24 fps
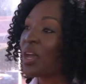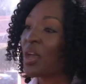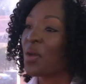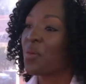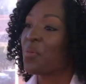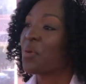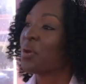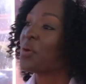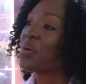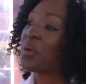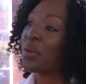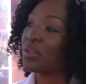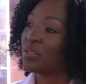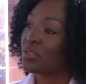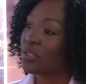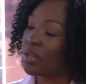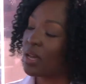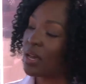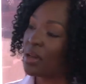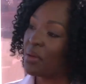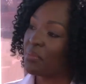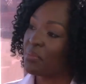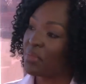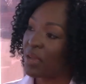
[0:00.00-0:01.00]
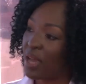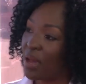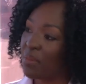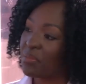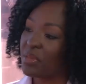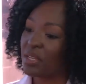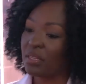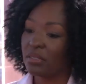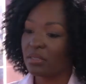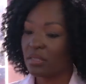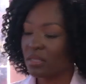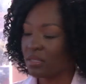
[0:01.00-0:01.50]
we're going to come
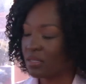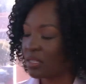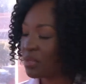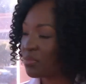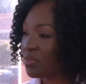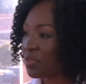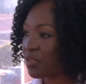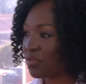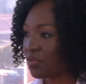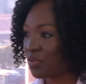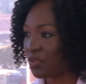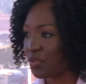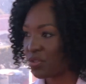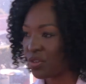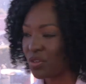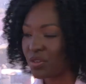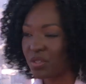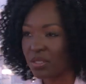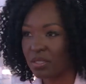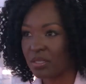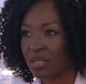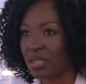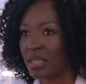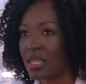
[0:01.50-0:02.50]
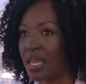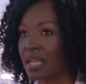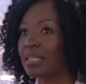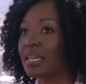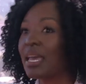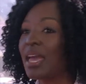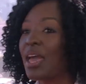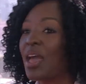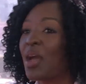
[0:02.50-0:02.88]
in terms of insurance on that.